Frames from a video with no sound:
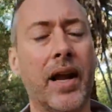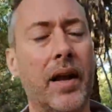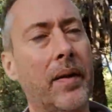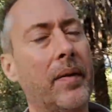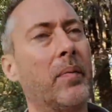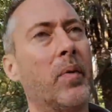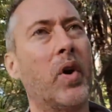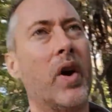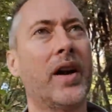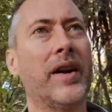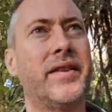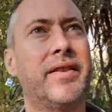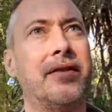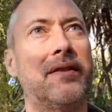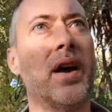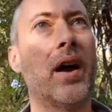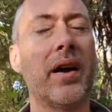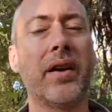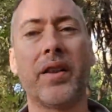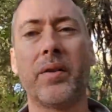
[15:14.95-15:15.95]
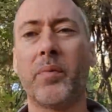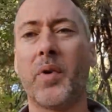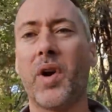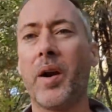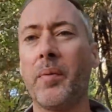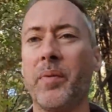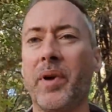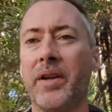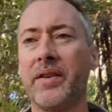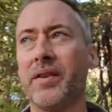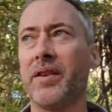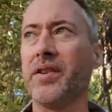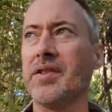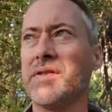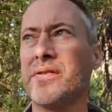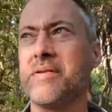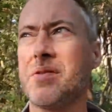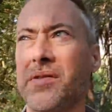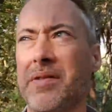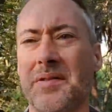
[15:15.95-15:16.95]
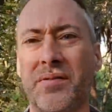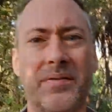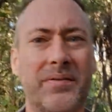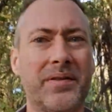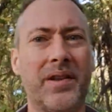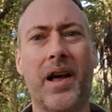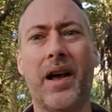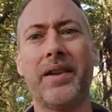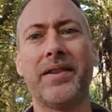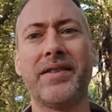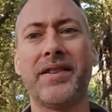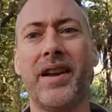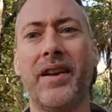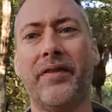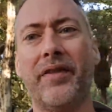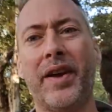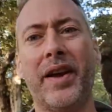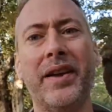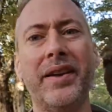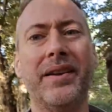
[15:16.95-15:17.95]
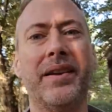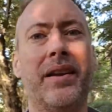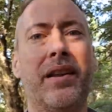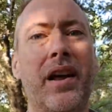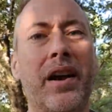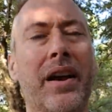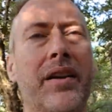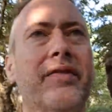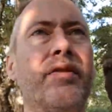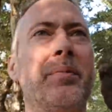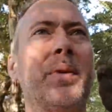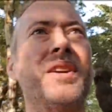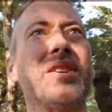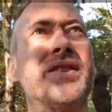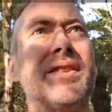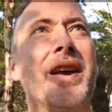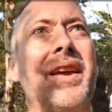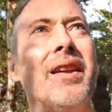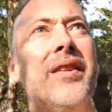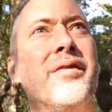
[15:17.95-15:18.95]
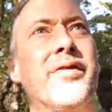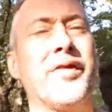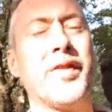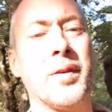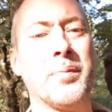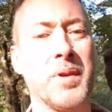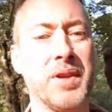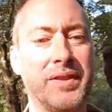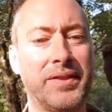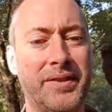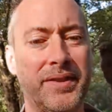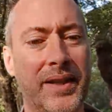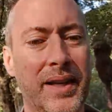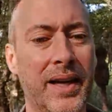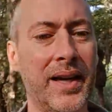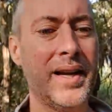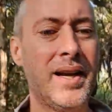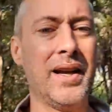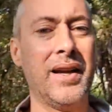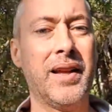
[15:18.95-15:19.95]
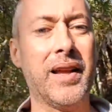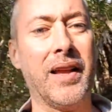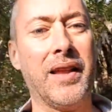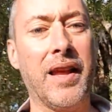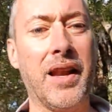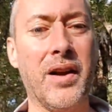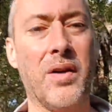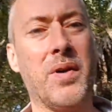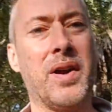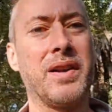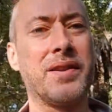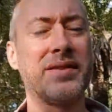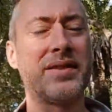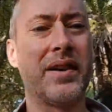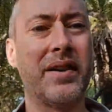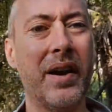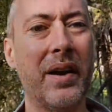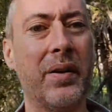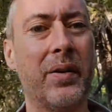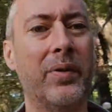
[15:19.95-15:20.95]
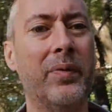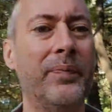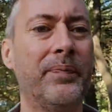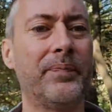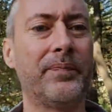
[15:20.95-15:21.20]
And the more I dug, the more I'm like, there's a lot of stuff hidden, a lot of information hidden from us that they don't want us to know.